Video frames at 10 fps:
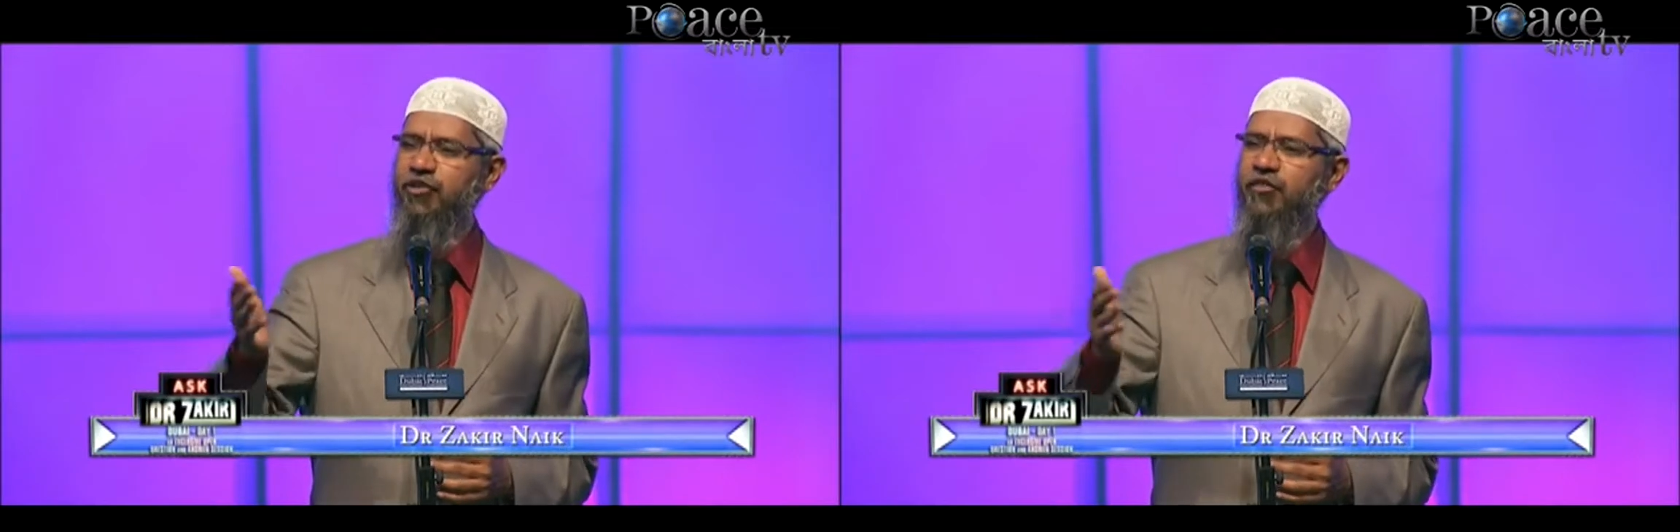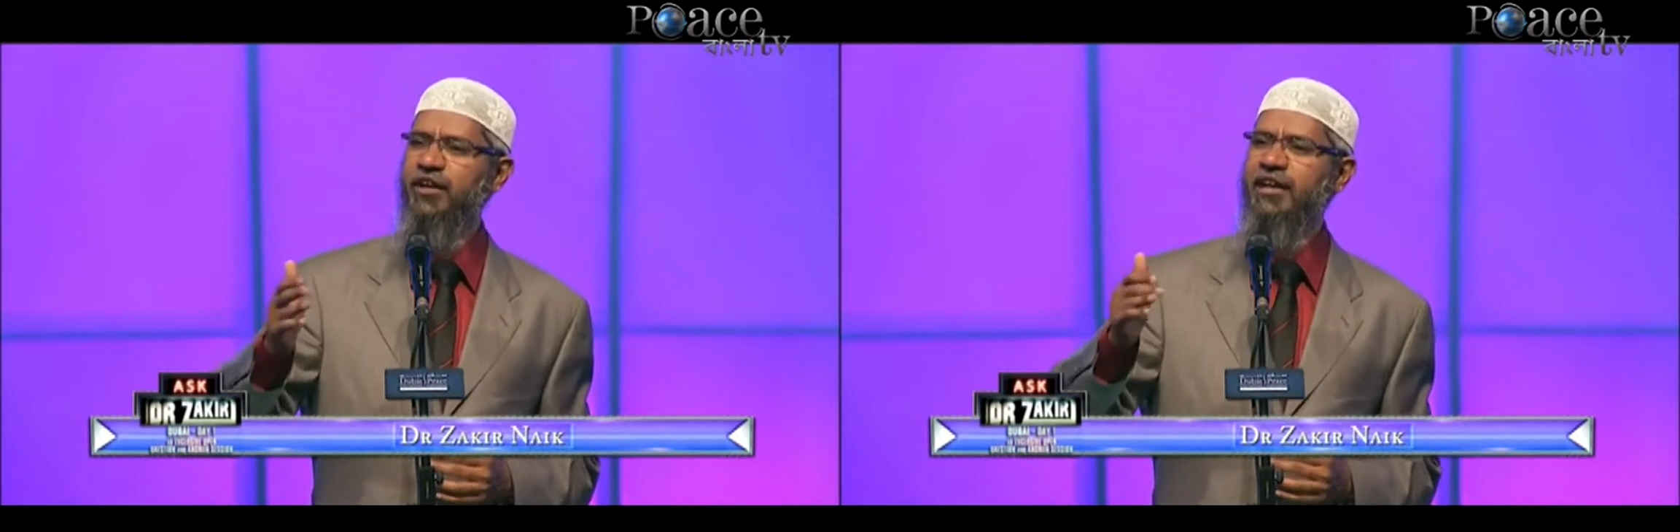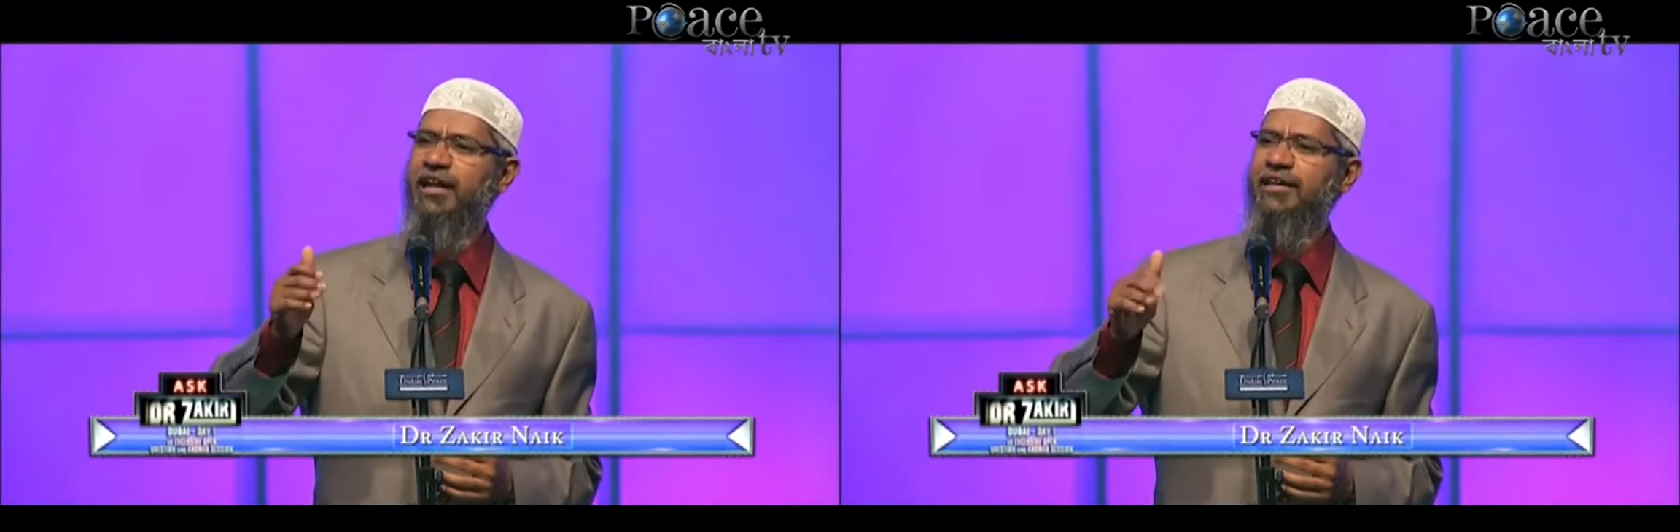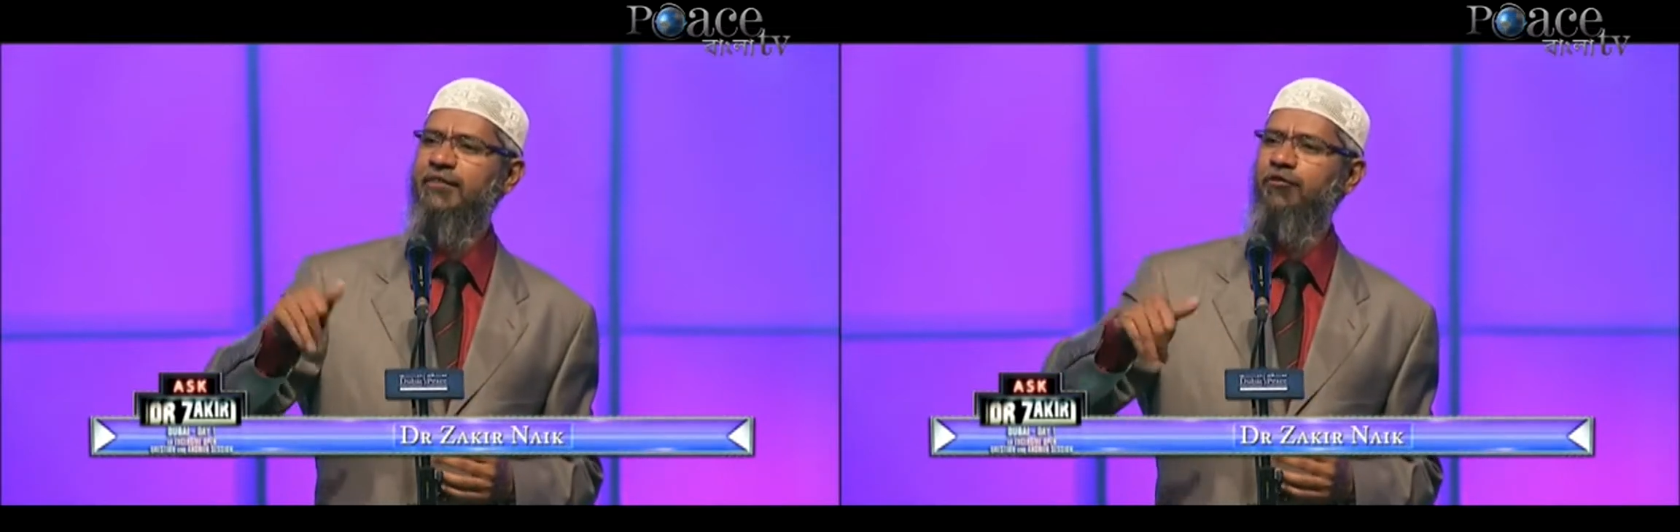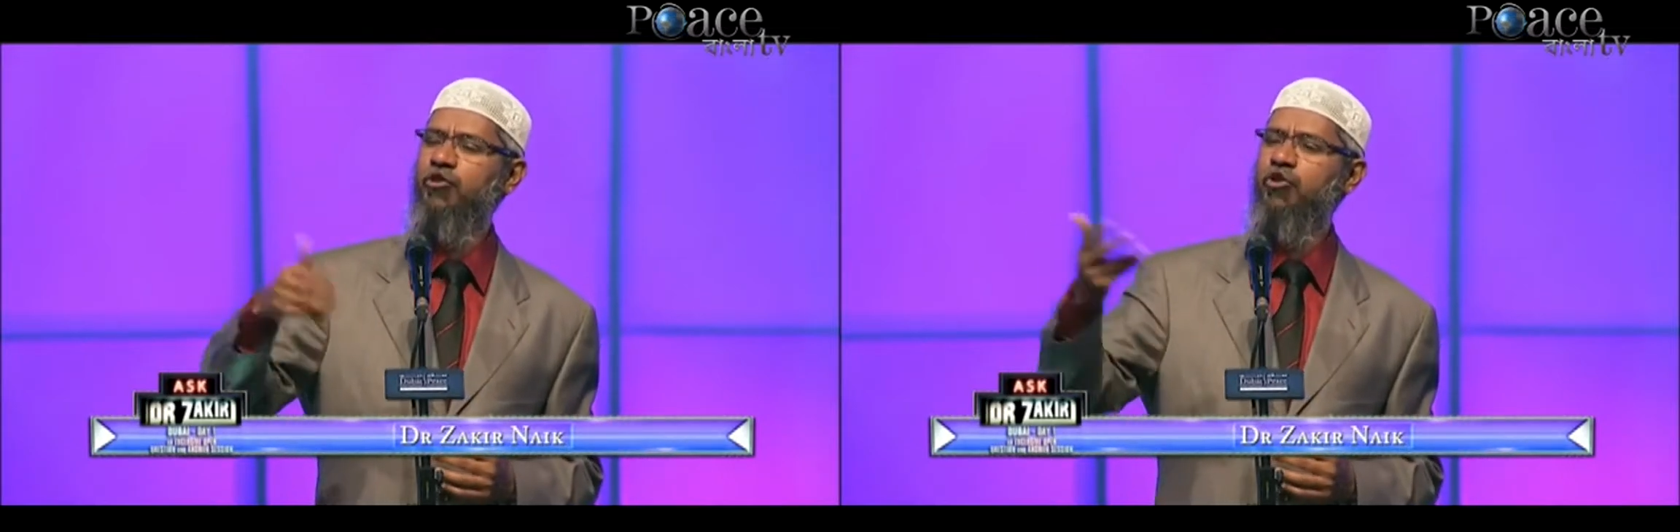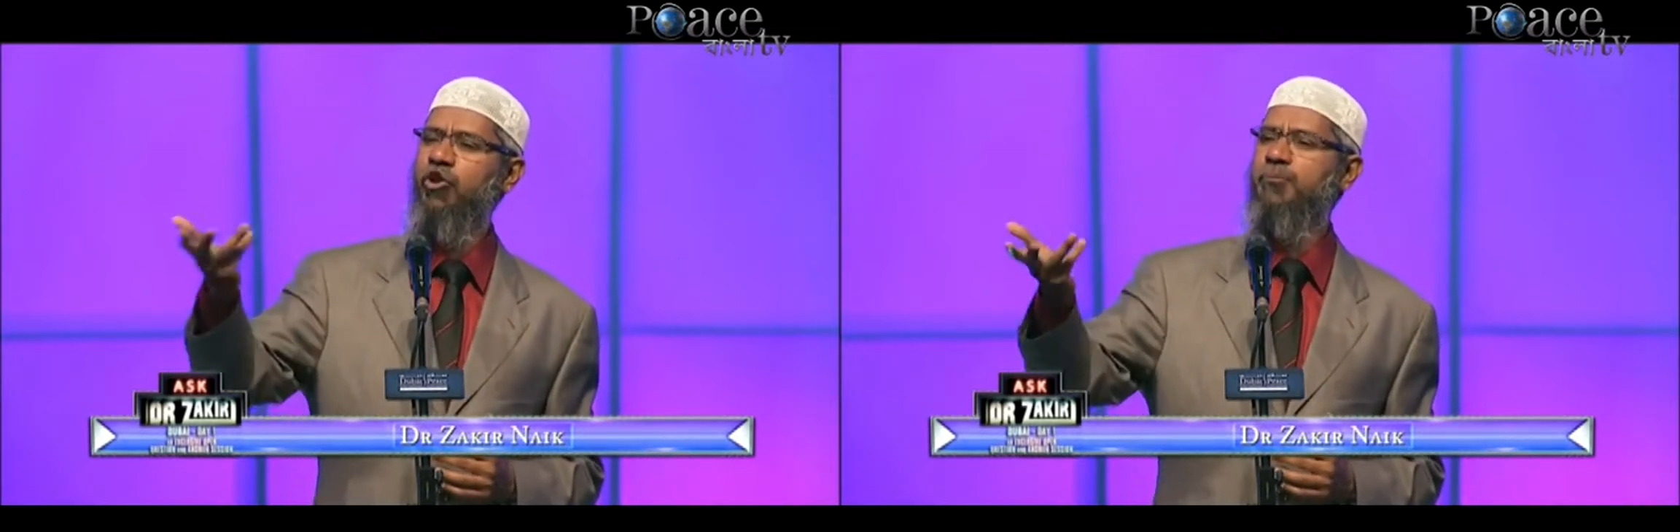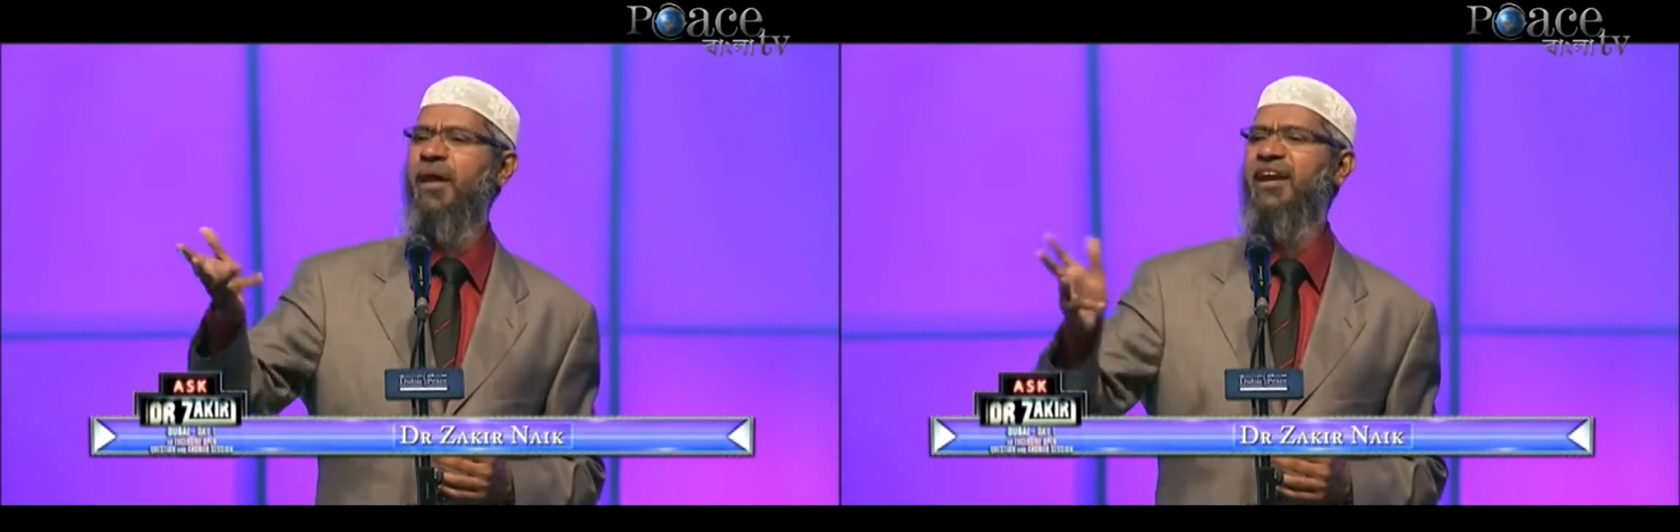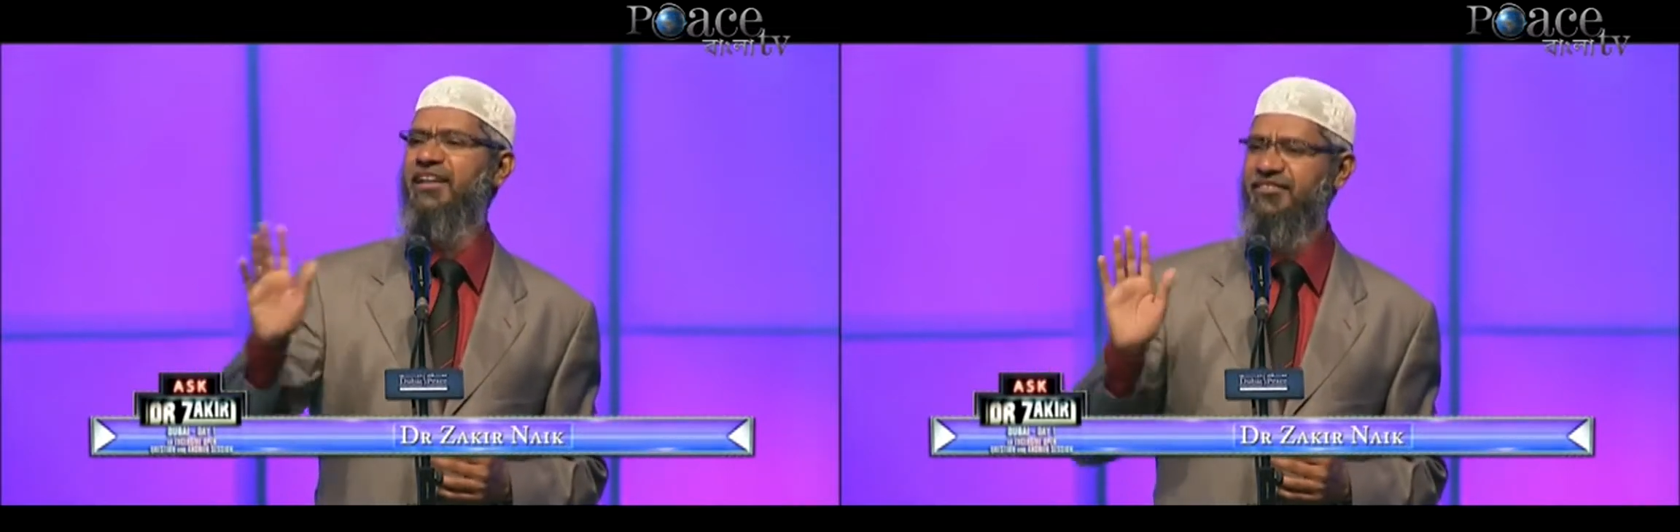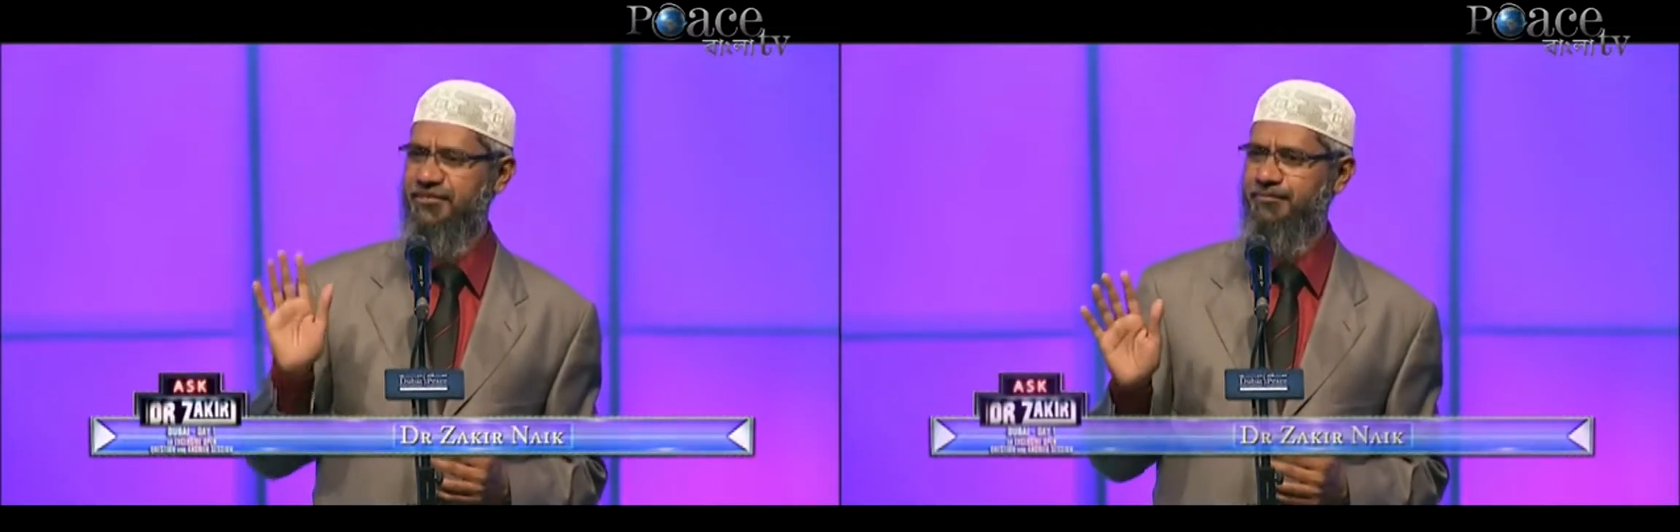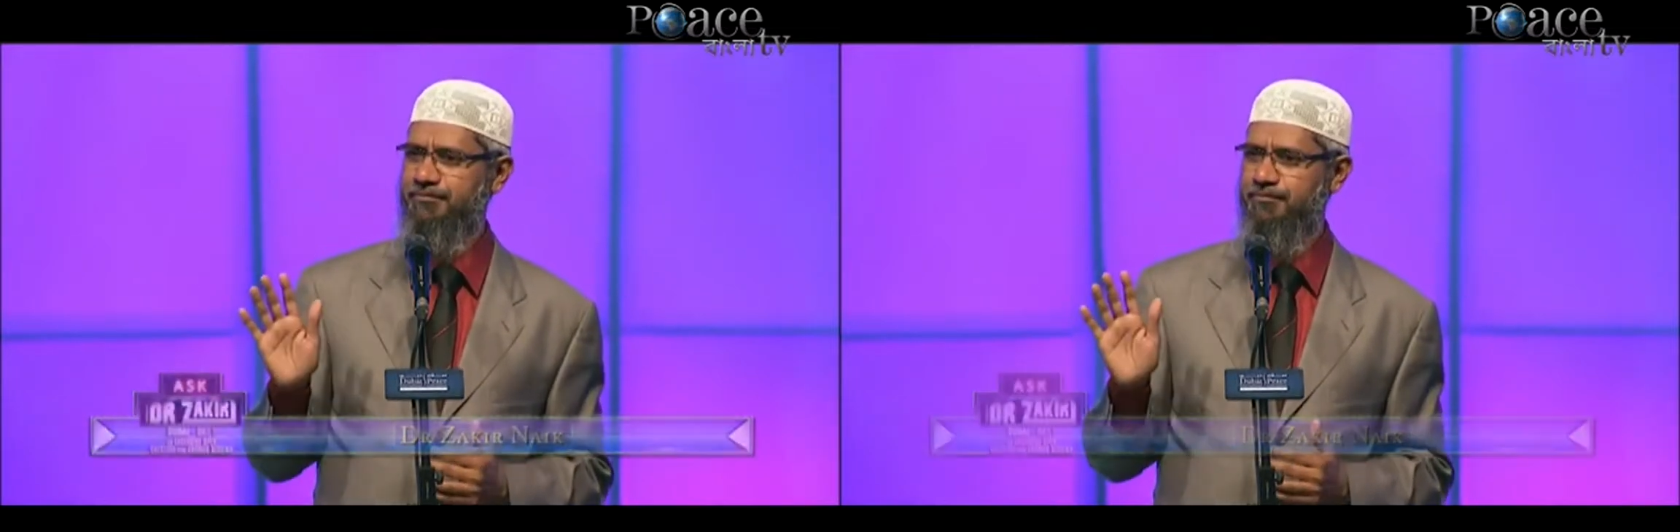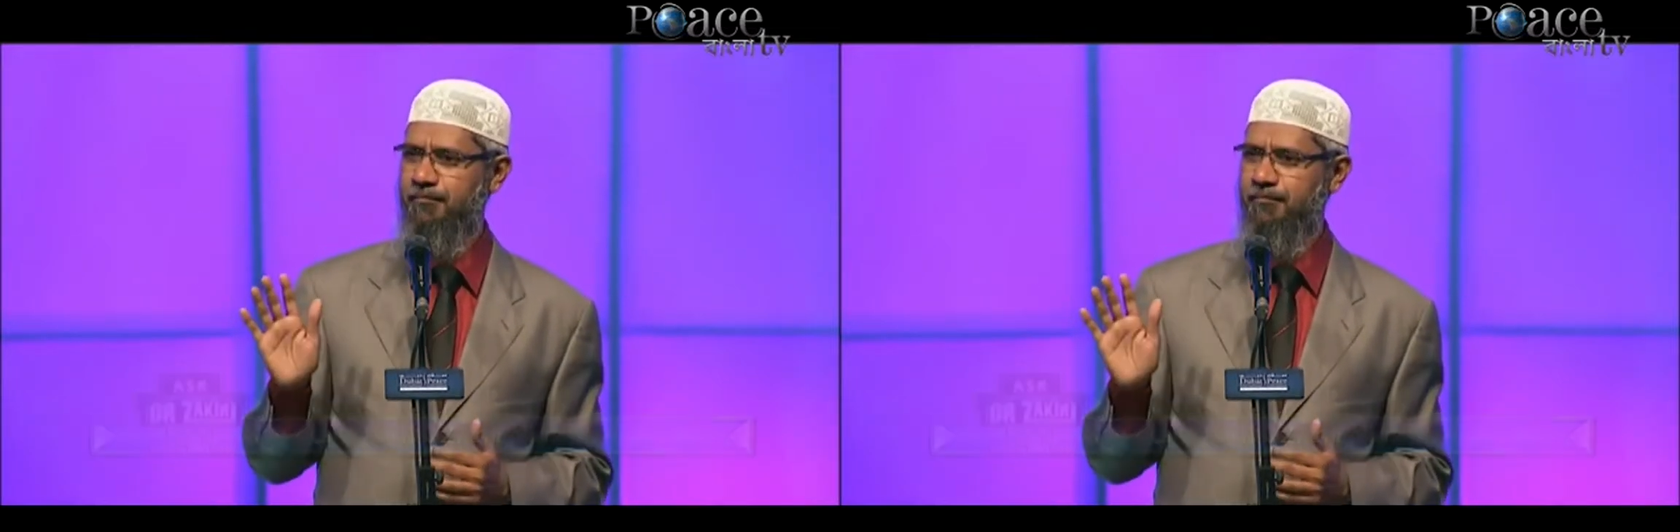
It's not the criteria for you to go to paradise.